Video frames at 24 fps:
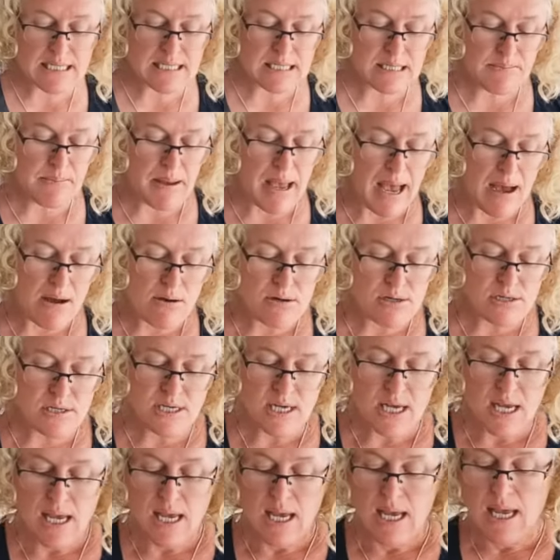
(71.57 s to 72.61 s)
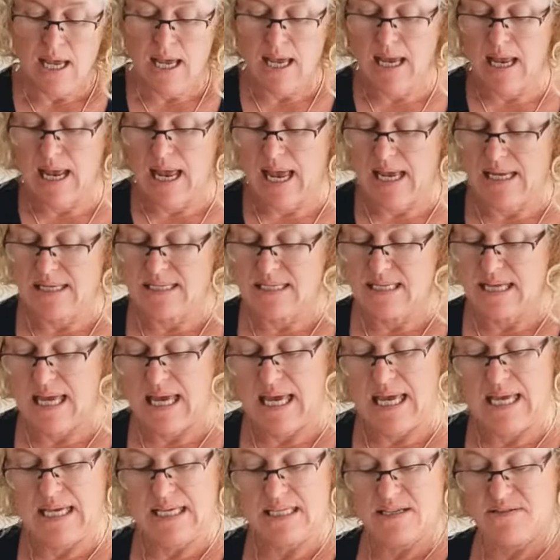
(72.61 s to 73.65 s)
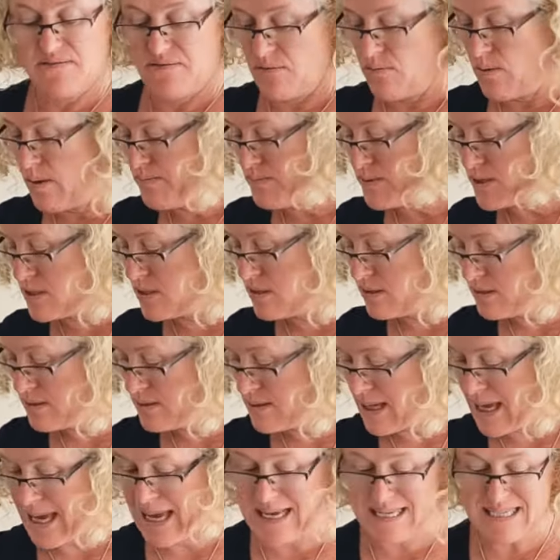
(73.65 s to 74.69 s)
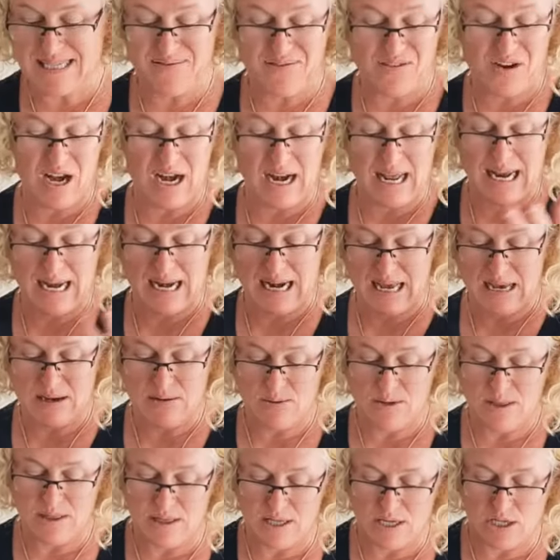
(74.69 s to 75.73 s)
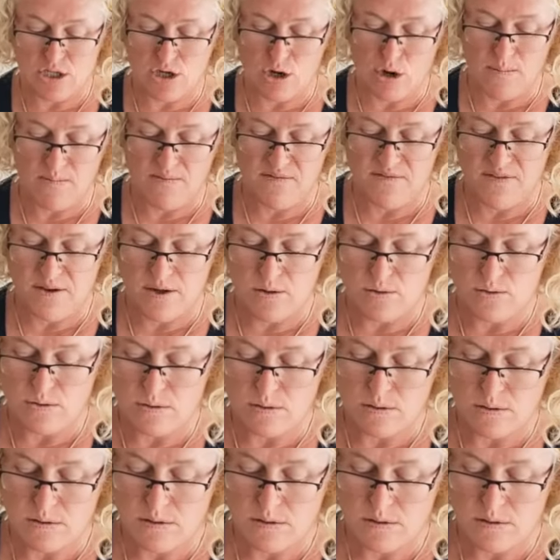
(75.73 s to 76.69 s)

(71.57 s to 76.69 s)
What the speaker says: spout. It has the ease of cleaning with the top fill.